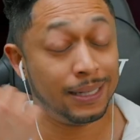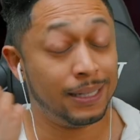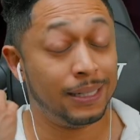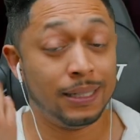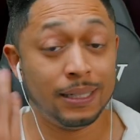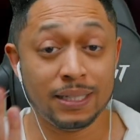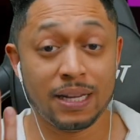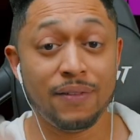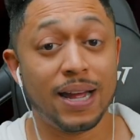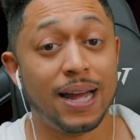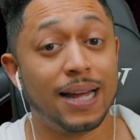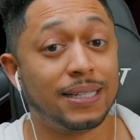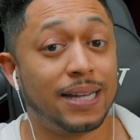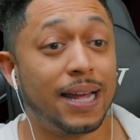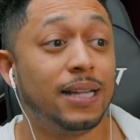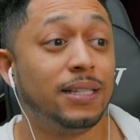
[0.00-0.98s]
just give me
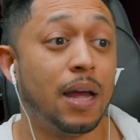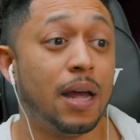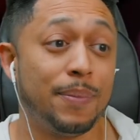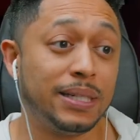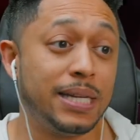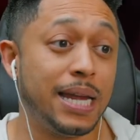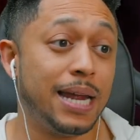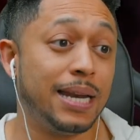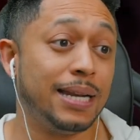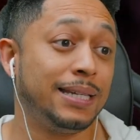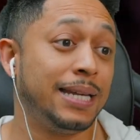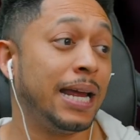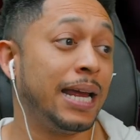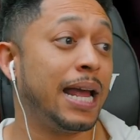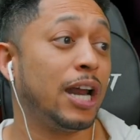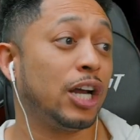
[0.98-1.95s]
guys a heads up. It's getting it's
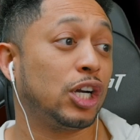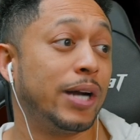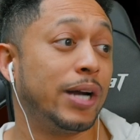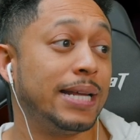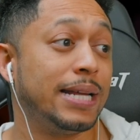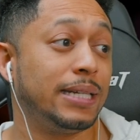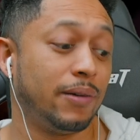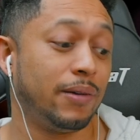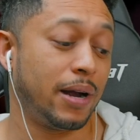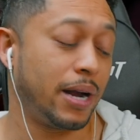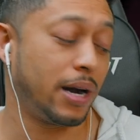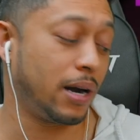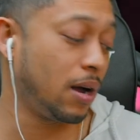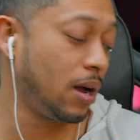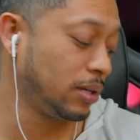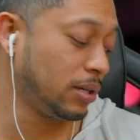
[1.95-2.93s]
getting kind of crazy around
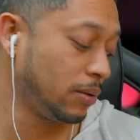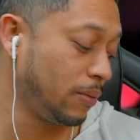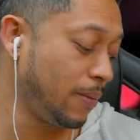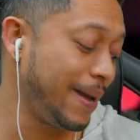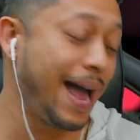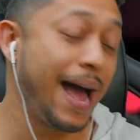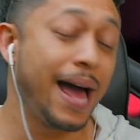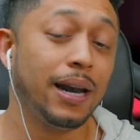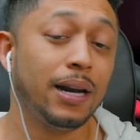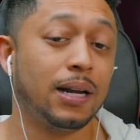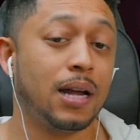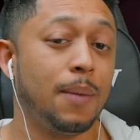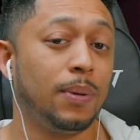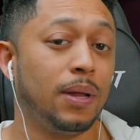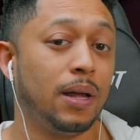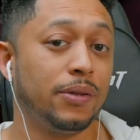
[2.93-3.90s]
here. Also, I'm gonna be adding a
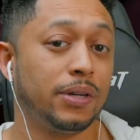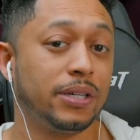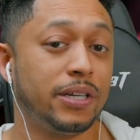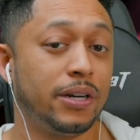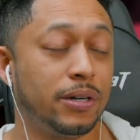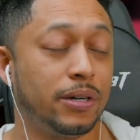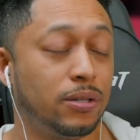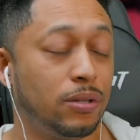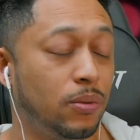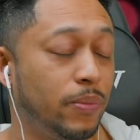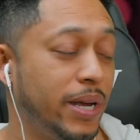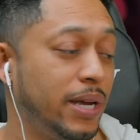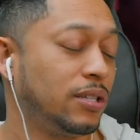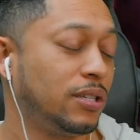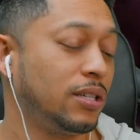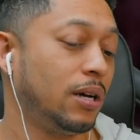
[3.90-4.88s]
couple other series through the
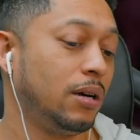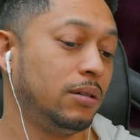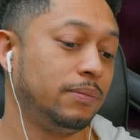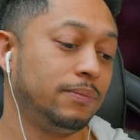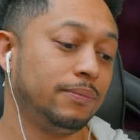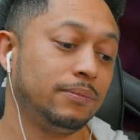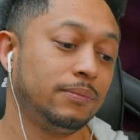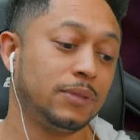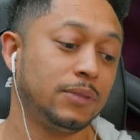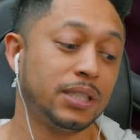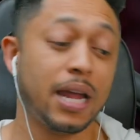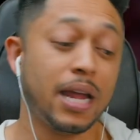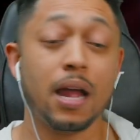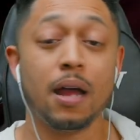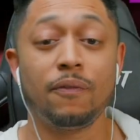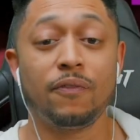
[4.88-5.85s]
week, so
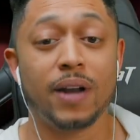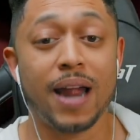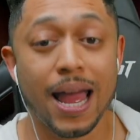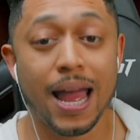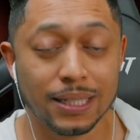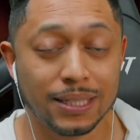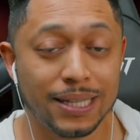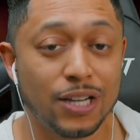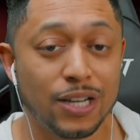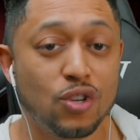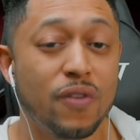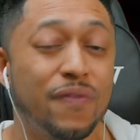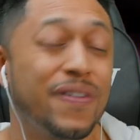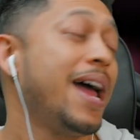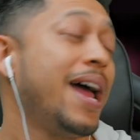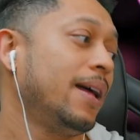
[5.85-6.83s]
stay up for that. Stay tuned
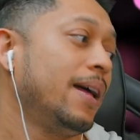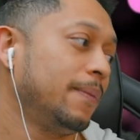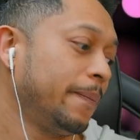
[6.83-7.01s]
for that.